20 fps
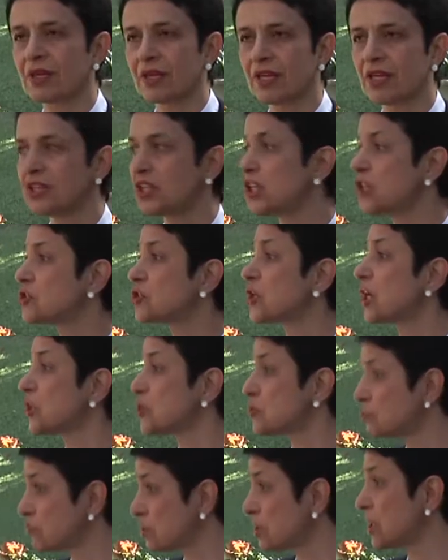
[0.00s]
in each
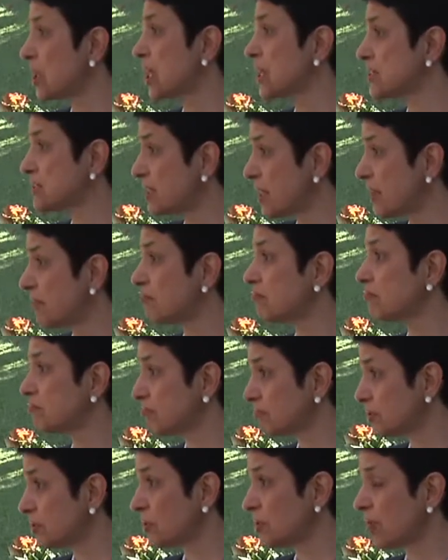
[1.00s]
country as they,
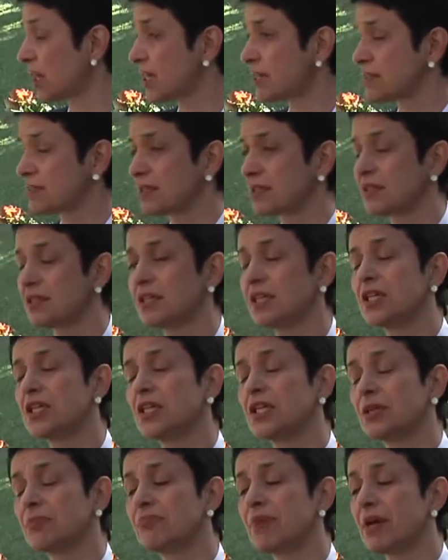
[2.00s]
you know, as the
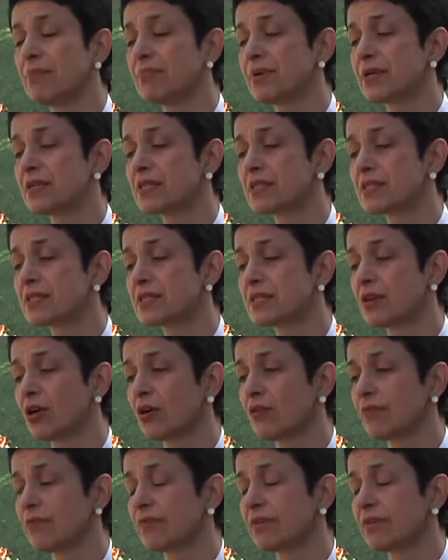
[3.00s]
members of